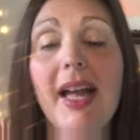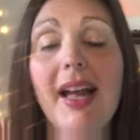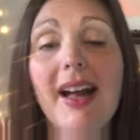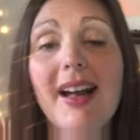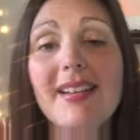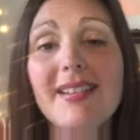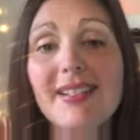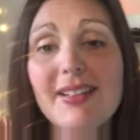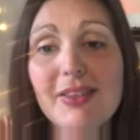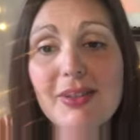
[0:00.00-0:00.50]

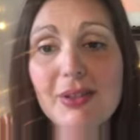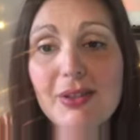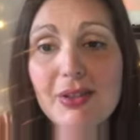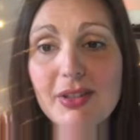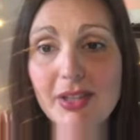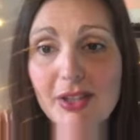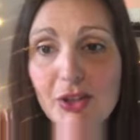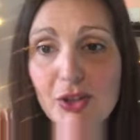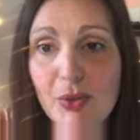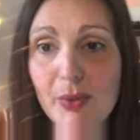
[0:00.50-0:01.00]
Another
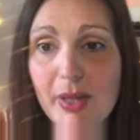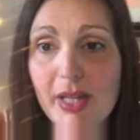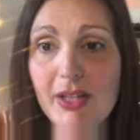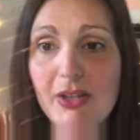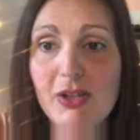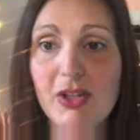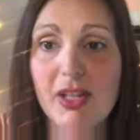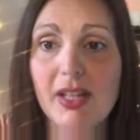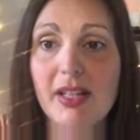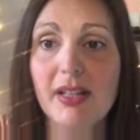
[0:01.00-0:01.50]

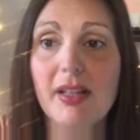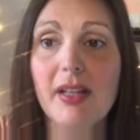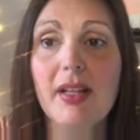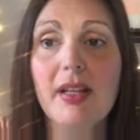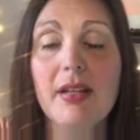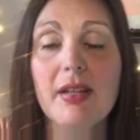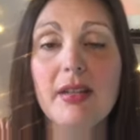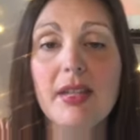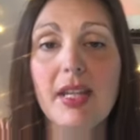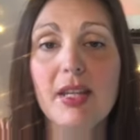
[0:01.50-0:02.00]
situation
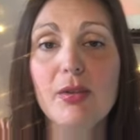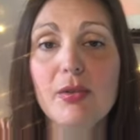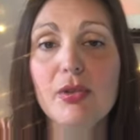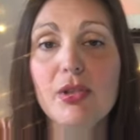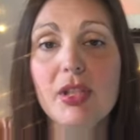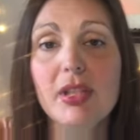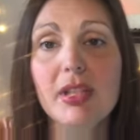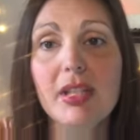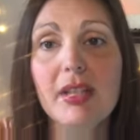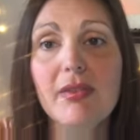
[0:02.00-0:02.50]
that you
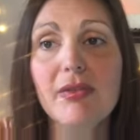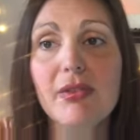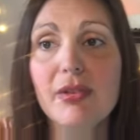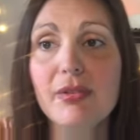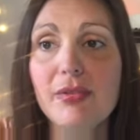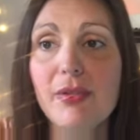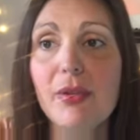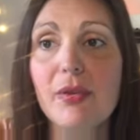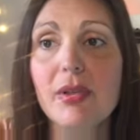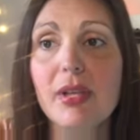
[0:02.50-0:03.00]
should leave your
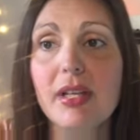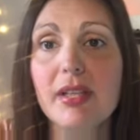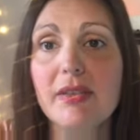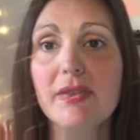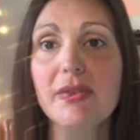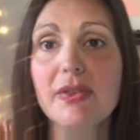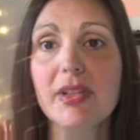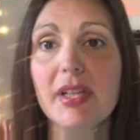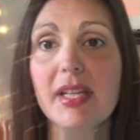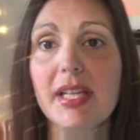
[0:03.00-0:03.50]
phone out of
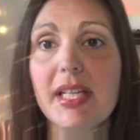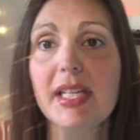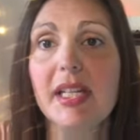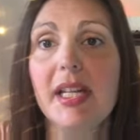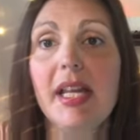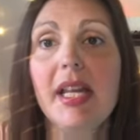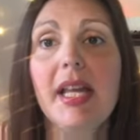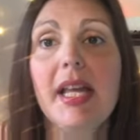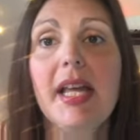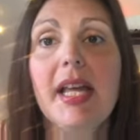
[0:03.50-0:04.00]
sight
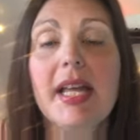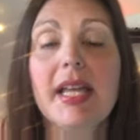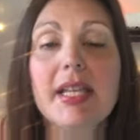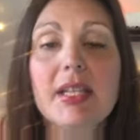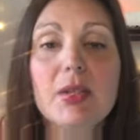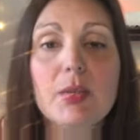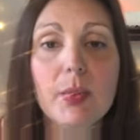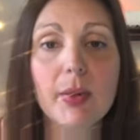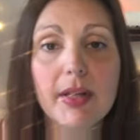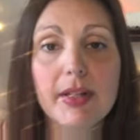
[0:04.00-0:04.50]

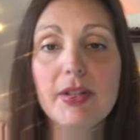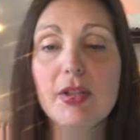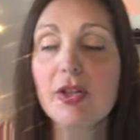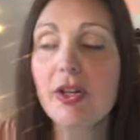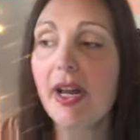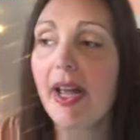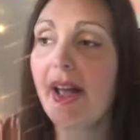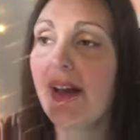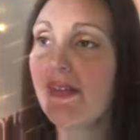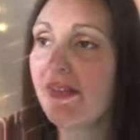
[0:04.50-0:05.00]
is when you're
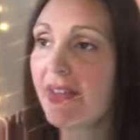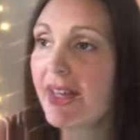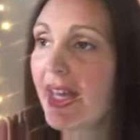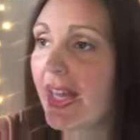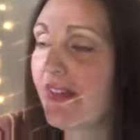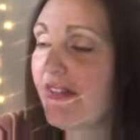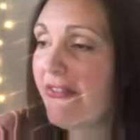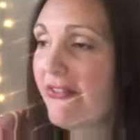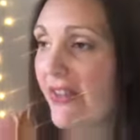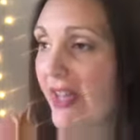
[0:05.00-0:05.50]
having a
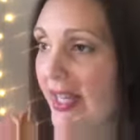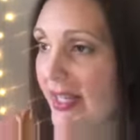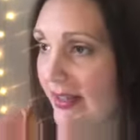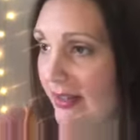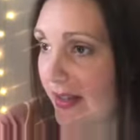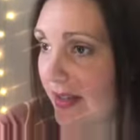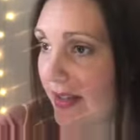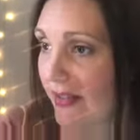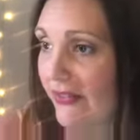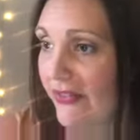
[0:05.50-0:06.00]

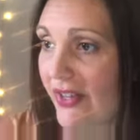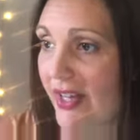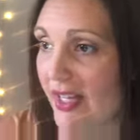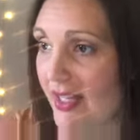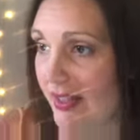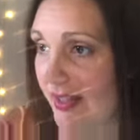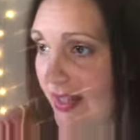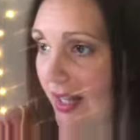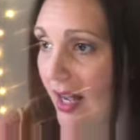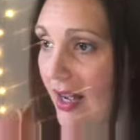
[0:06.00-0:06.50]

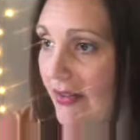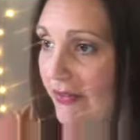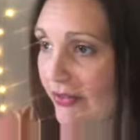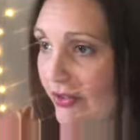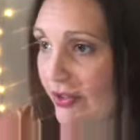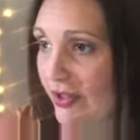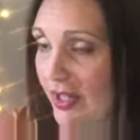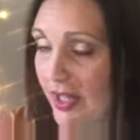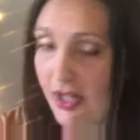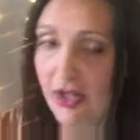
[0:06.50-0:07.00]
face-to-face -face
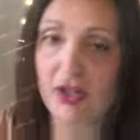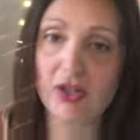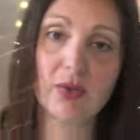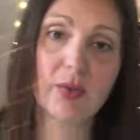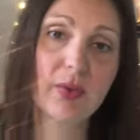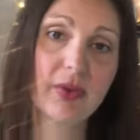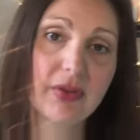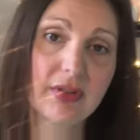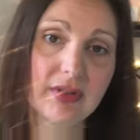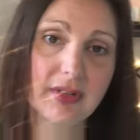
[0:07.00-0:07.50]
conversation
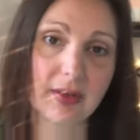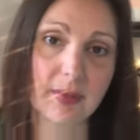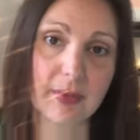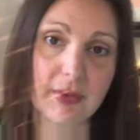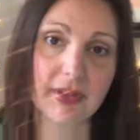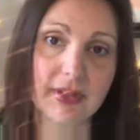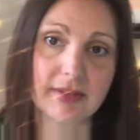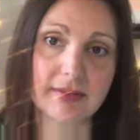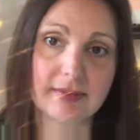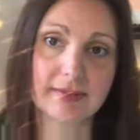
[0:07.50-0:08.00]
with
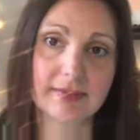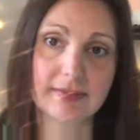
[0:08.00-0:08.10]
someone.